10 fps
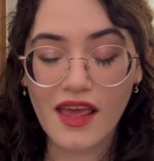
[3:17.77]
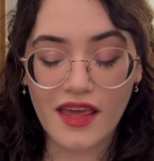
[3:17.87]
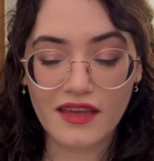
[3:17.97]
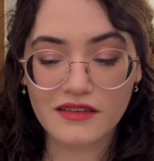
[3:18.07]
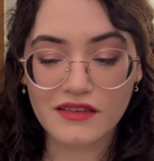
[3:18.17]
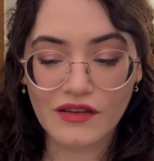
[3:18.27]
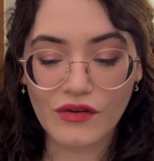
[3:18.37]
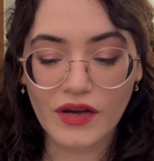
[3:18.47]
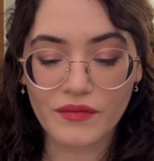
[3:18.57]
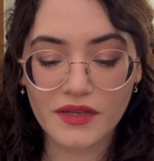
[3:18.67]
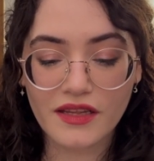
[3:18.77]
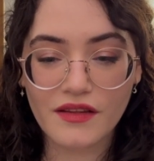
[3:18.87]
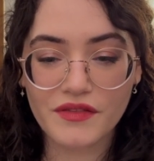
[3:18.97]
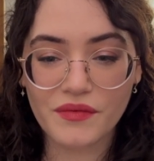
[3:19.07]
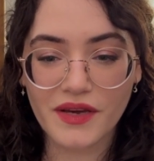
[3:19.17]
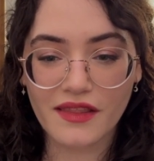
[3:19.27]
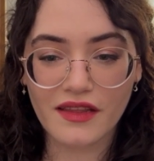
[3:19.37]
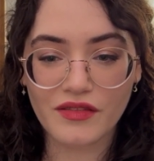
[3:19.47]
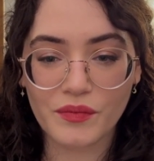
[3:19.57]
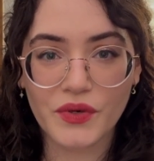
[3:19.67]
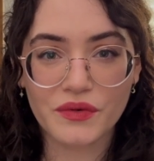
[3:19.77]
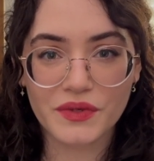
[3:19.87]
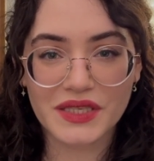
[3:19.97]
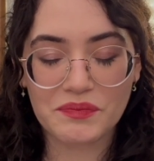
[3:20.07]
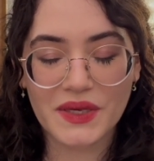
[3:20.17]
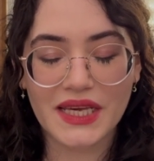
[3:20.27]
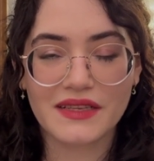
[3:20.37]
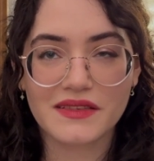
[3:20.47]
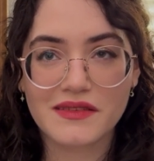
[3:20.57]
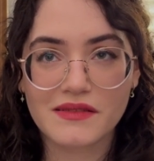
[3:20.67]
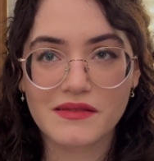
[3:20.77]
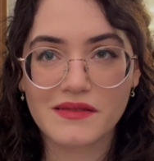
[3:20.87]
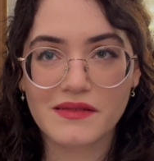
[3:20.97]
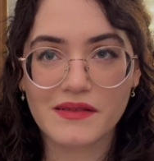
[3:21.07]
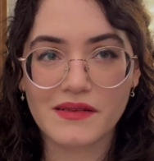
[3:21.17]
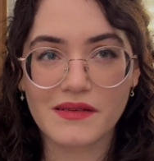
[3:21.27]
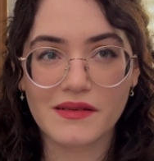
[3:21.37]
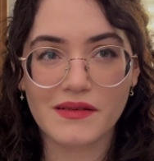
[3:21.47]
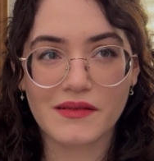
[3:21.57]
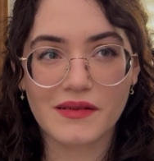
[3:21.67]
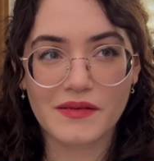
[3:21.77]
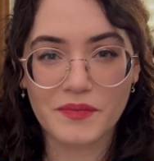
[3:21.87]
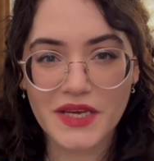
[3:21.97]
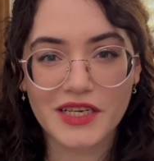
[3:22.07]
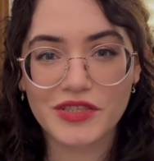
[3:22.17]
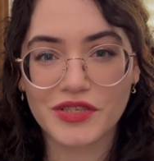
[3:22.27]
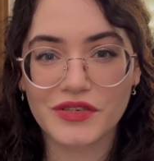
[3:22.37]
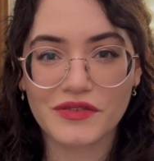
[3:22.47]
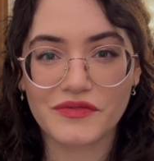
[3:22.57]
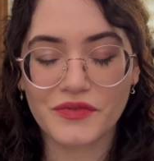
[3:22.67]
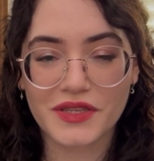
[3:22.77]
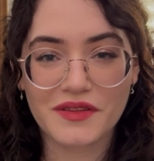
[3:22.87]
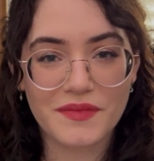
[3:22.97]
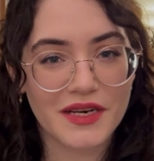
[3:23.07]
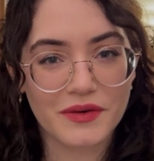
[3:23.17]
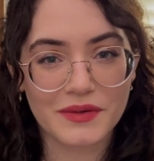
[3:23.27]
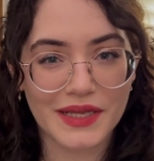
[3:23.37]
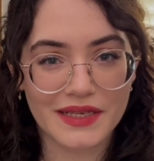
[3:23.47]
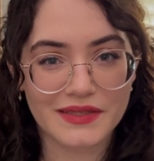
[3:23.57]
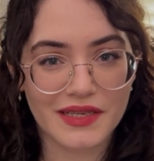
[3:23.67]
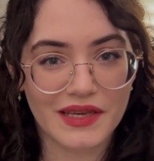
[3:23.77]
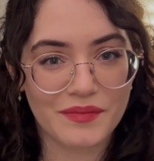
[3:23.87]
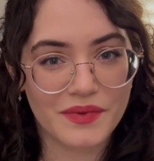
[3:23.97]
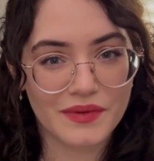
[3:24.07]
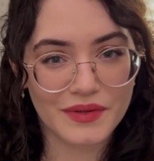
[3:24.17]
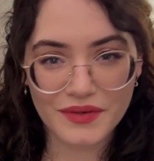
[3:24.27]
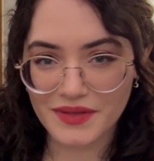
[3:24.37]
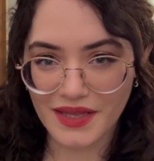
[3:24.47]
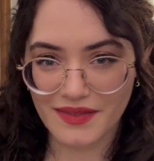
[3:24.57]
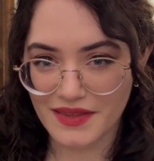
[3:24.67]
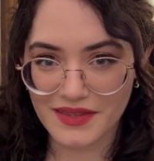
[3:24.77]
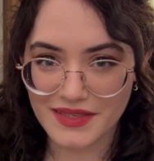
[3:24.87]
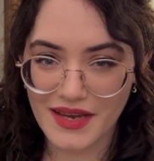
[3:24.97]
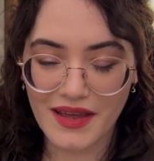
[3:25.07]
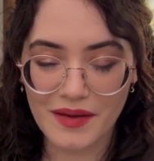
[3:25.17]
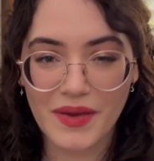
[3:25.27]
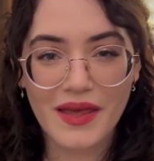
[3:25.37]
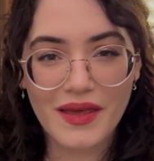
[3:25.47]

And so I really love the way that the book really paints a picture of what the medical landscape looked like at the time,